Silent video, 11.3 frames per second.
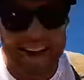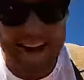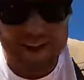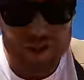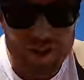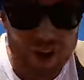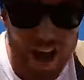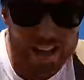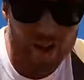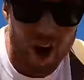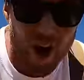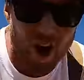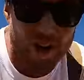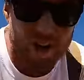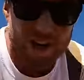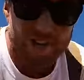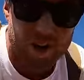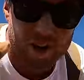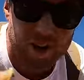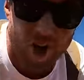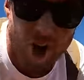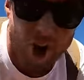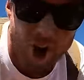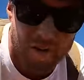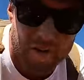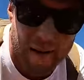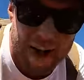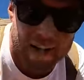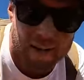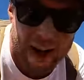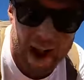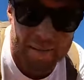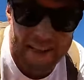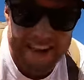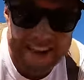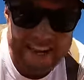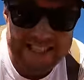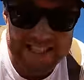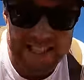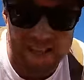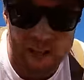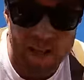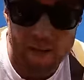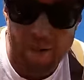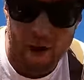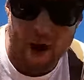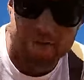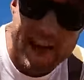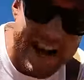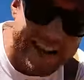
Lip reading: And as you guys know, the claw of a mud crab is the lollipop.